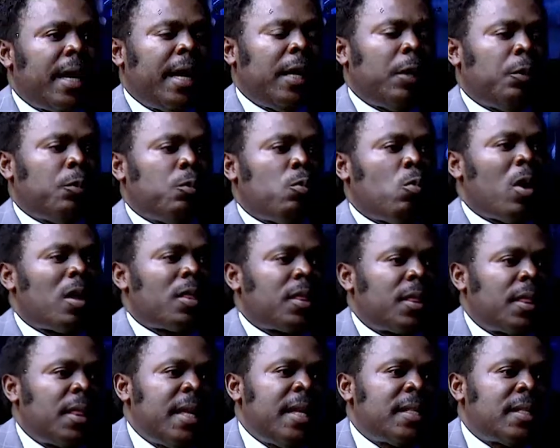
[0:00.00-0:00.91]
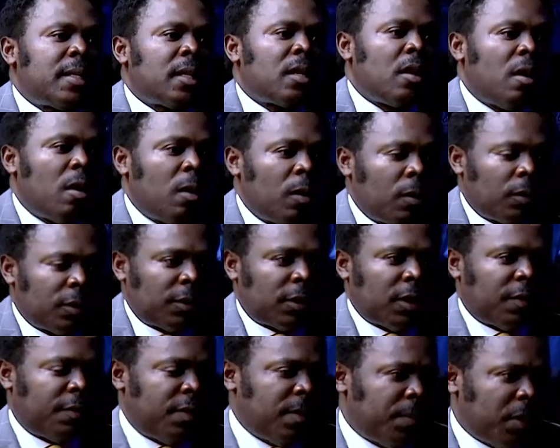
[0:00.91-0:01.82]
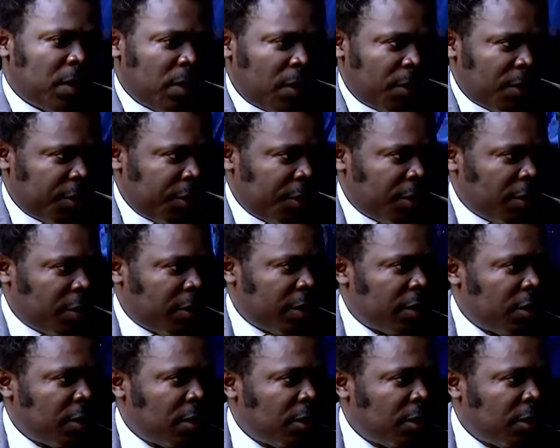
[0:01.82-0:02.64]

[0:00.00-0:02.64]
And what is the cause of the blood on your